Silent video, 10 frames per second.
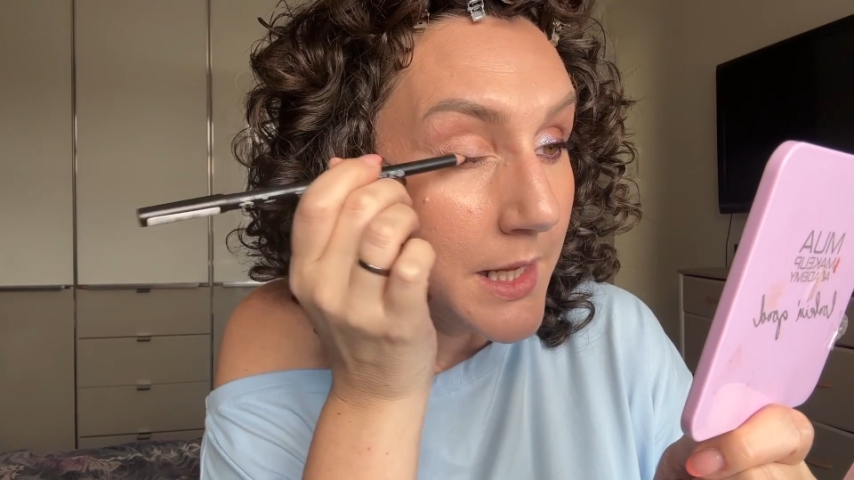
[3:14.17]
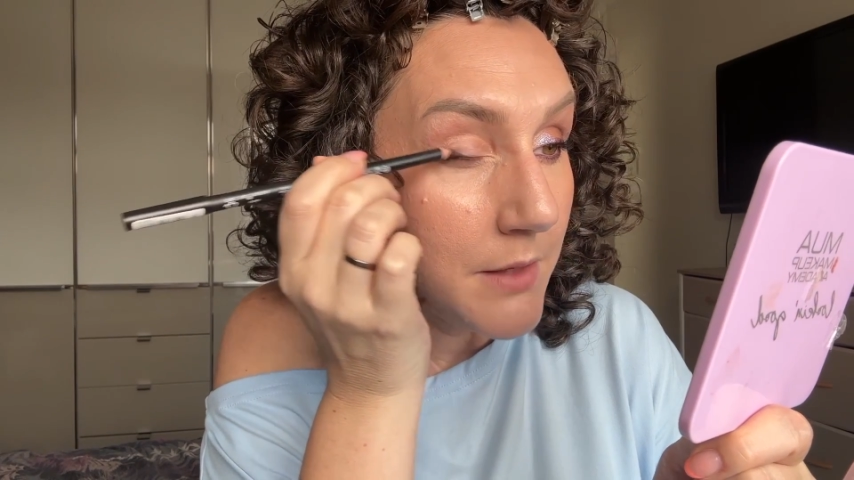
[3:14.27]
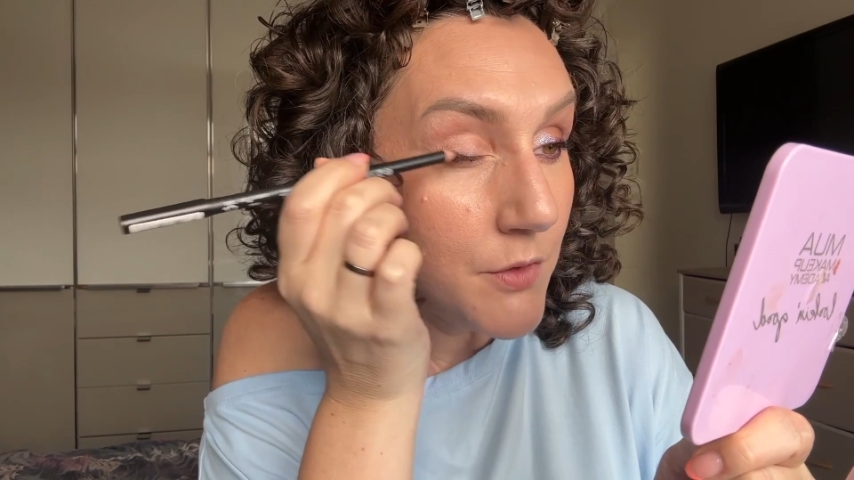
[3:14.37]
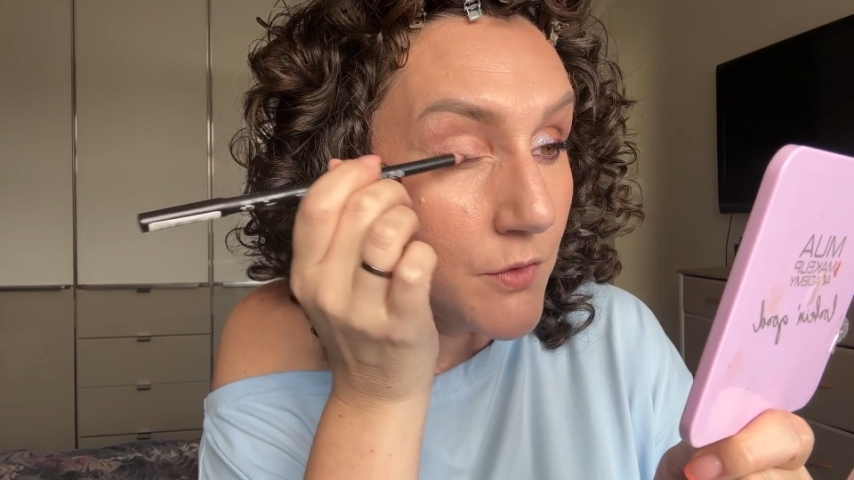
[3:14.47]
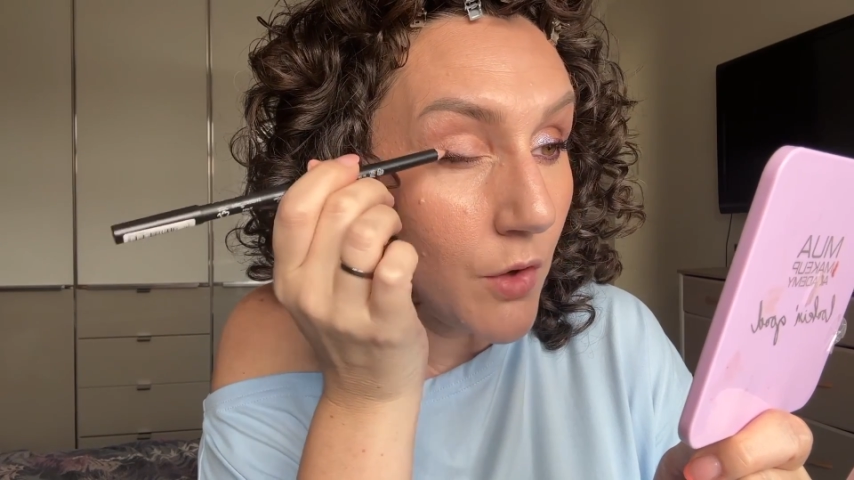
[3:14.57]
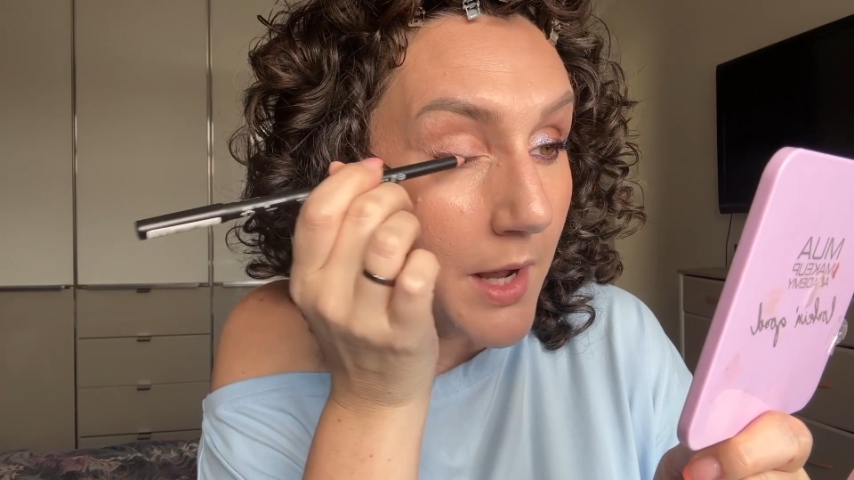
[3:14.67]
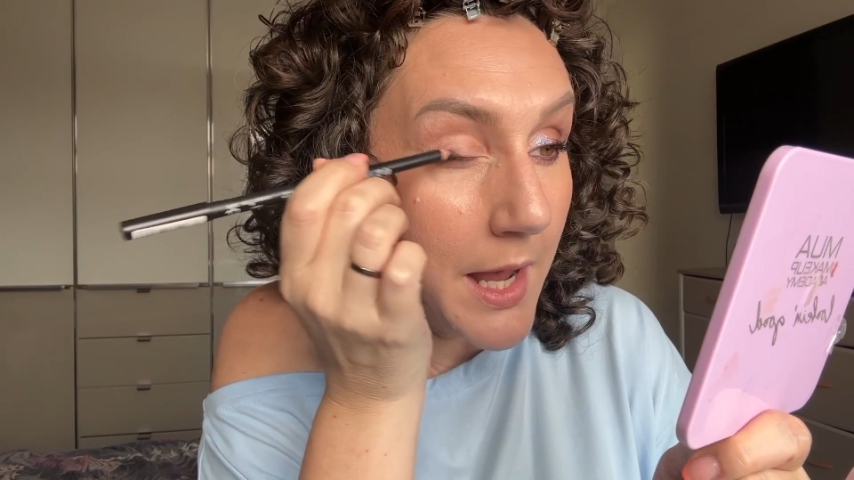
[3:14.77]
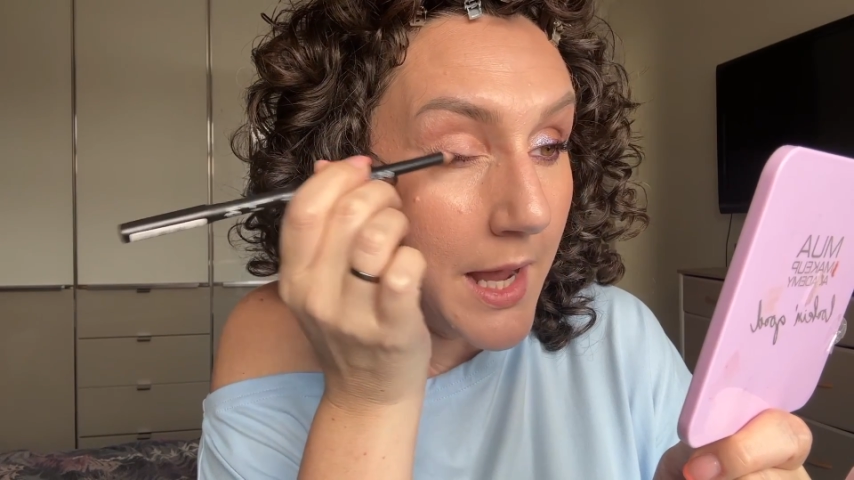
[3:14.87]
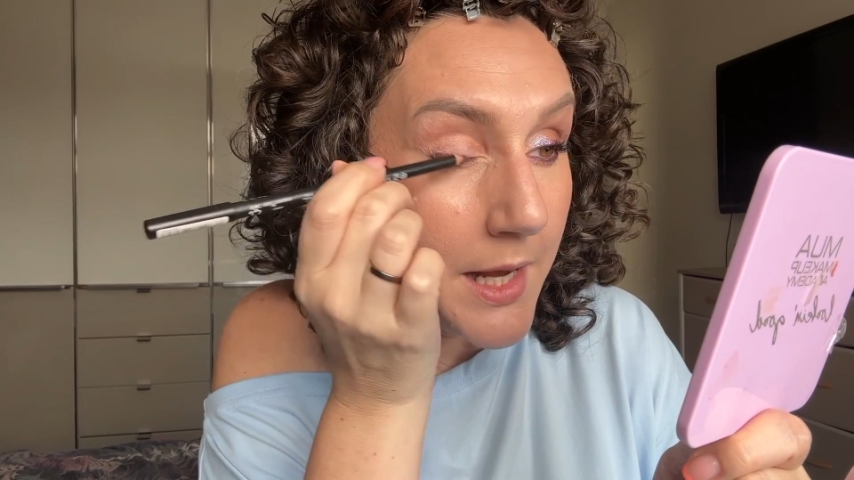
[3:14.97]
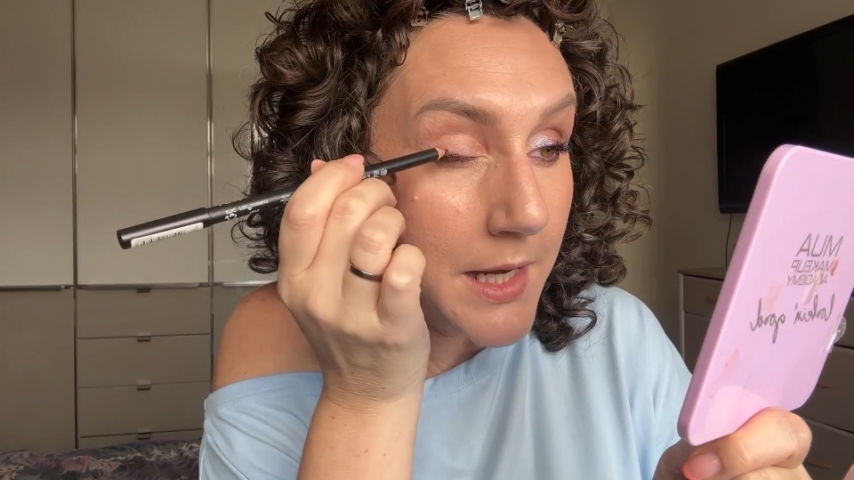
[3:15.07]
If you've got
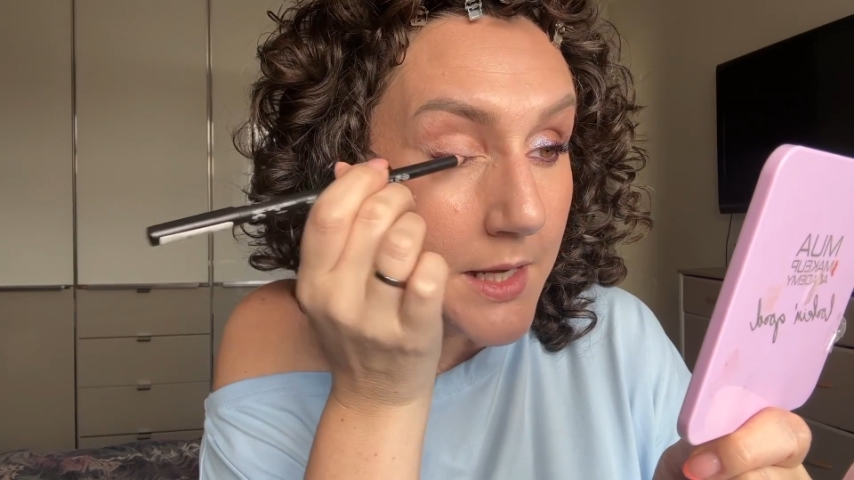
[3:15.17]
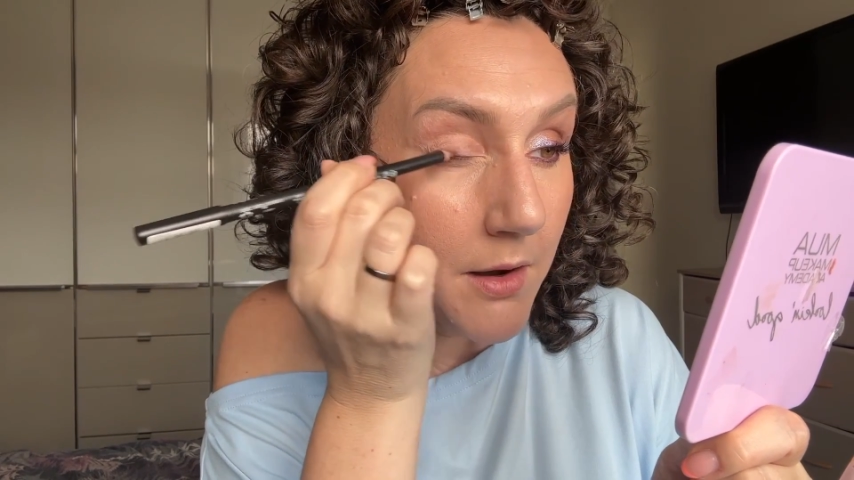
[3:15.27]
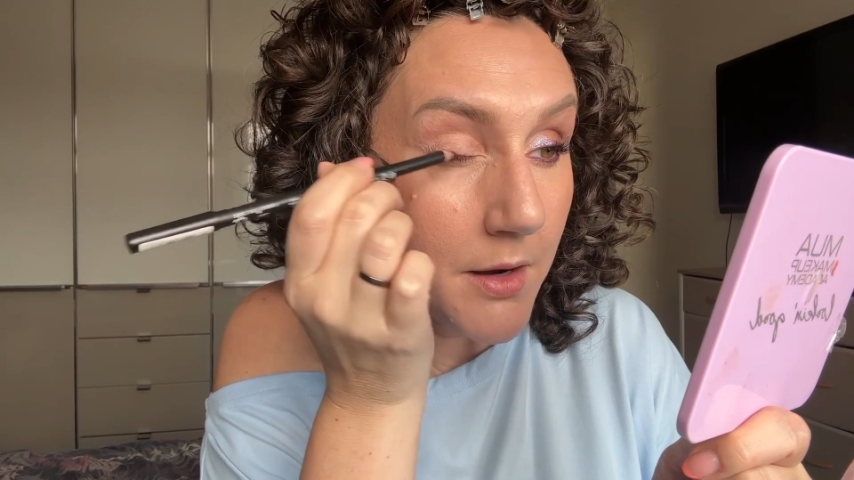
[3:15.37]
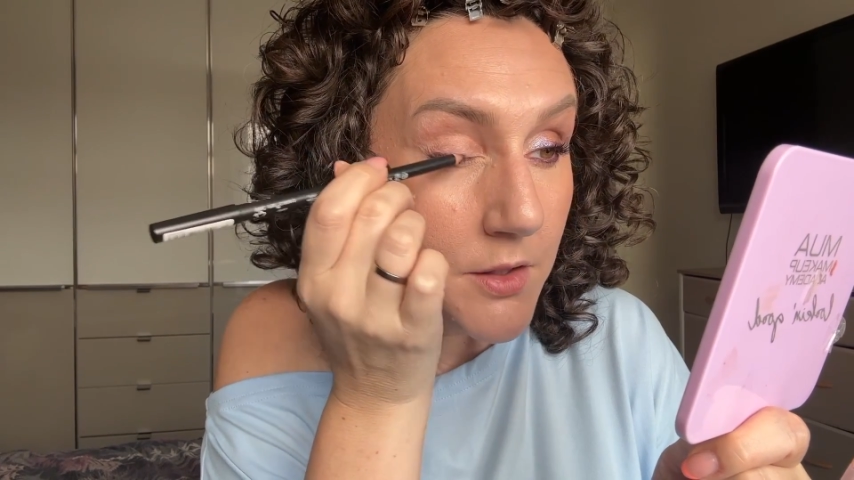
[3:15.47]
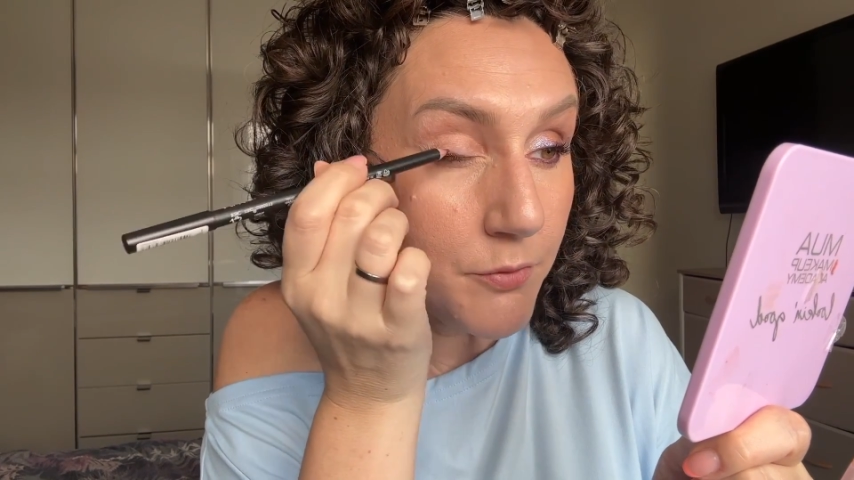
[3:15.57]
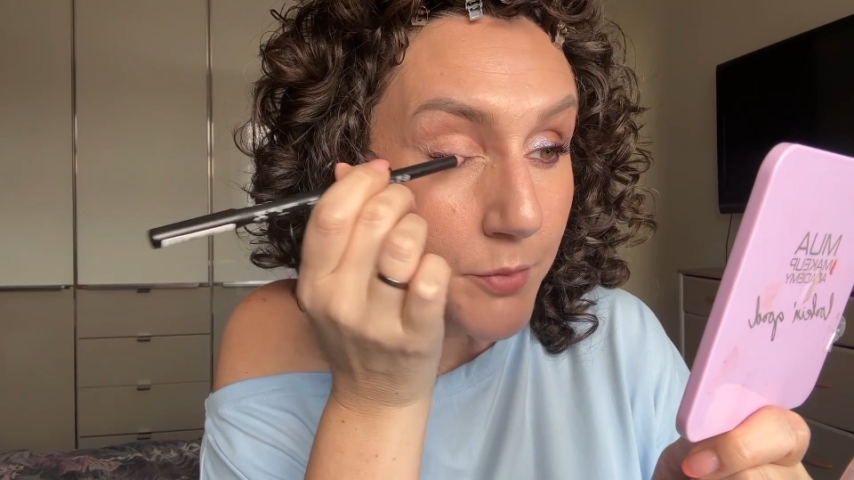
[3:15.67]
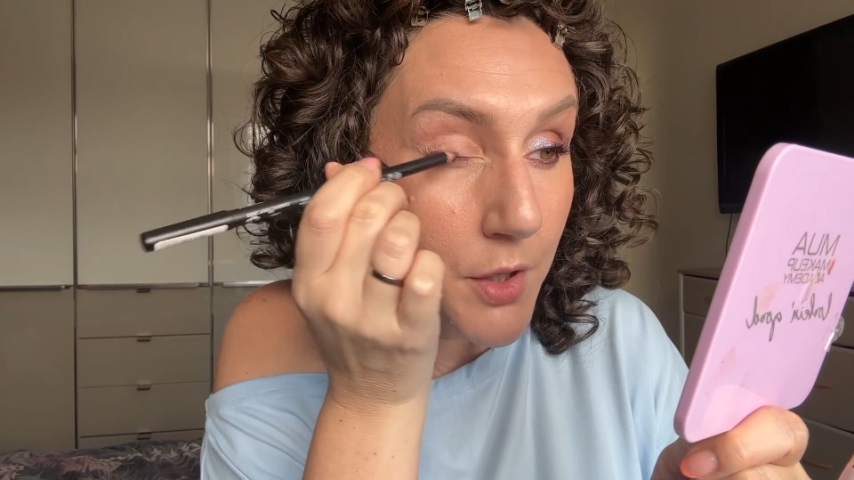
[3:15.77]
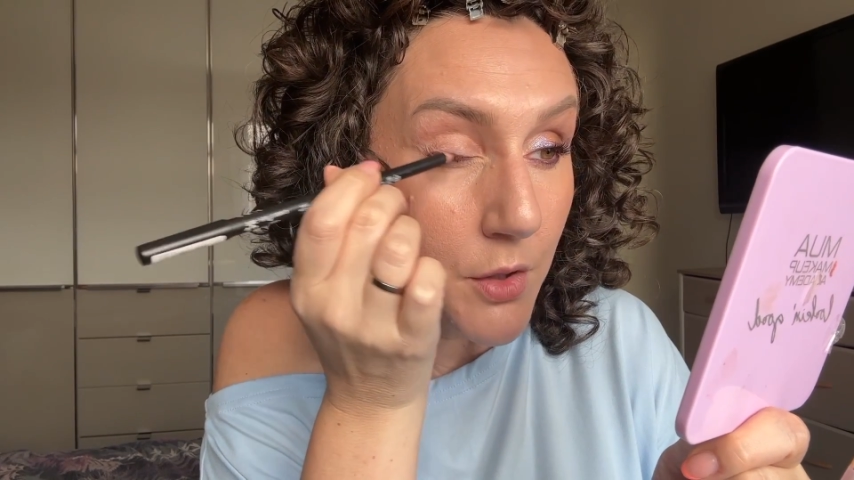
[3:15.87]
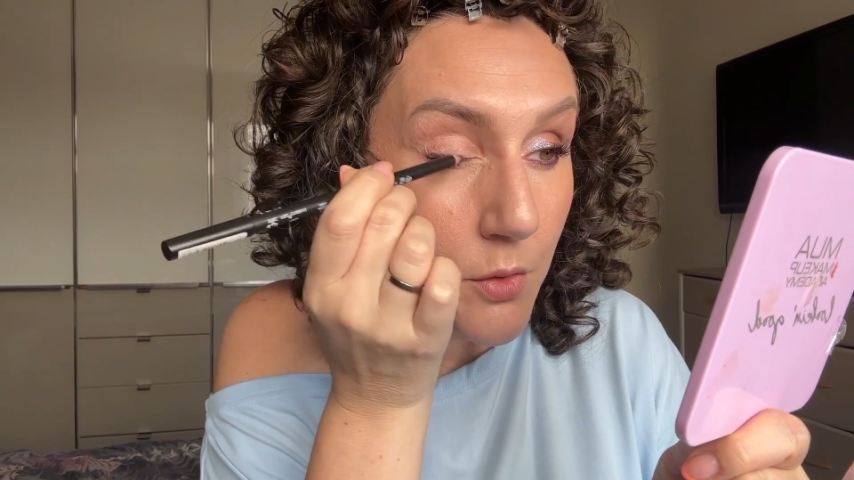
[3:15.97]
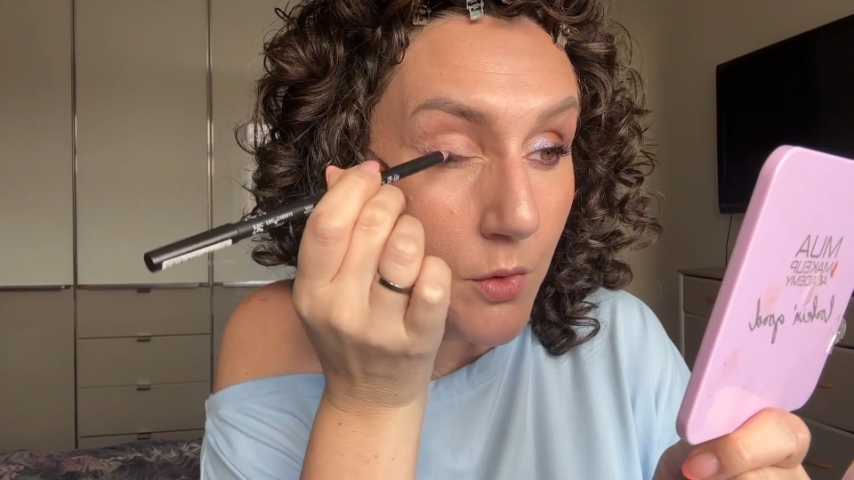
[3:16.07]
any kind of blue